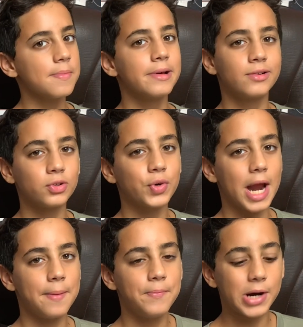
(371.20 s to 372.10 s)
middle
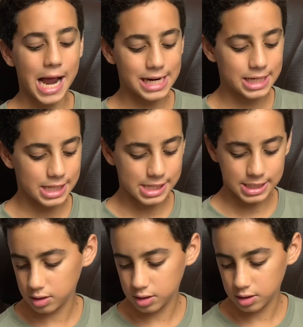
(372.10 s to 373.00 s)
grade brand is
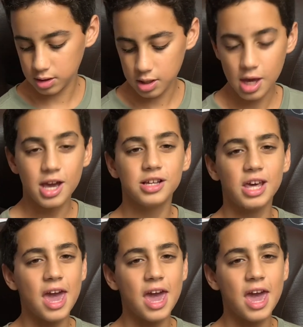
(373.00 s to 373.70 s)
the